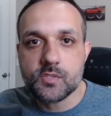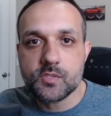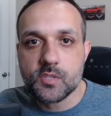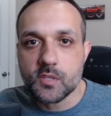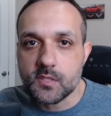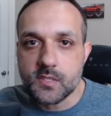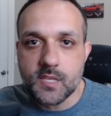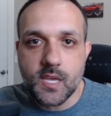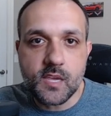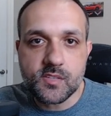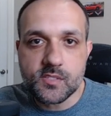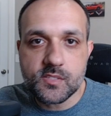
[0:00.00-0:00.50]
They're
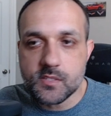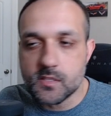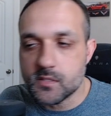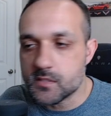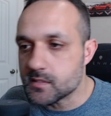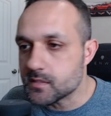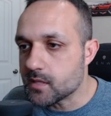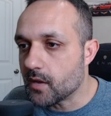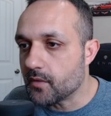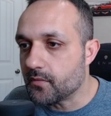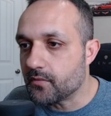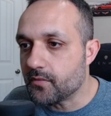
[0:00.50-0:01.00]
testing
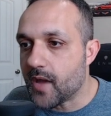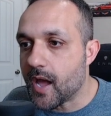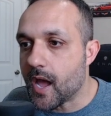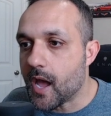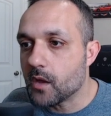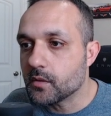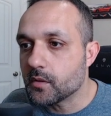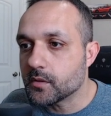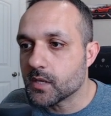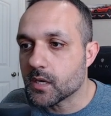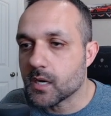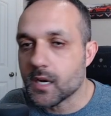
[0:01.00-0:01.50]
stuff
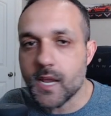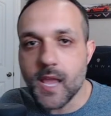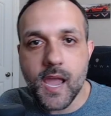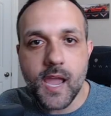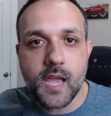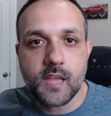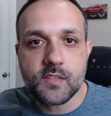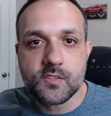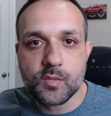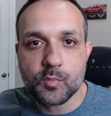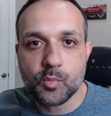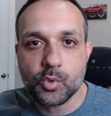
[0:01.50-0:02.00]
out. They're going to
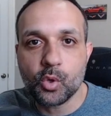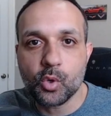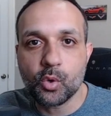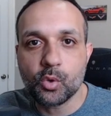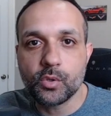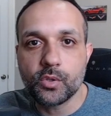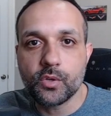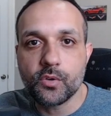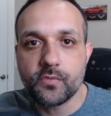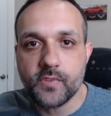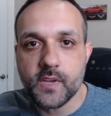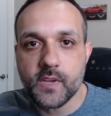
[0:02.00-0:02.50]
add some cool
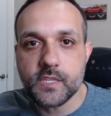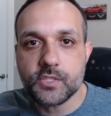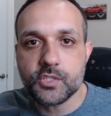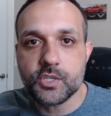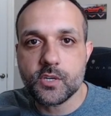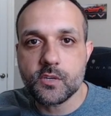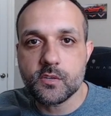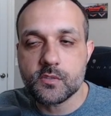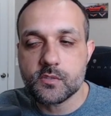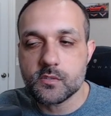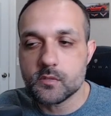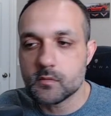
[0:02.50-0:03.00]
new
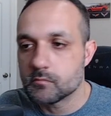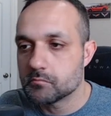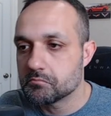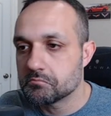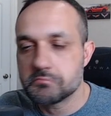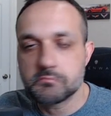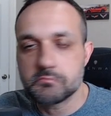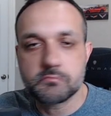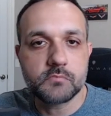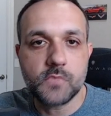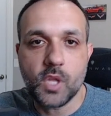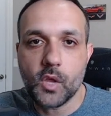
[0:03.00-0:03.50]
features.
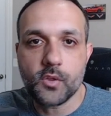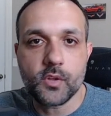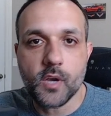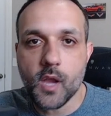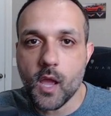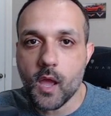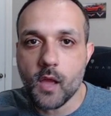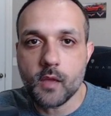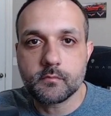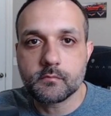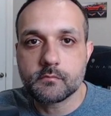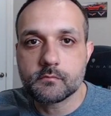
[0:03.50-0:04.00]
No, they're
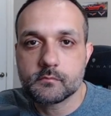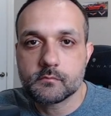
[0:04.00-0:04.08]
not.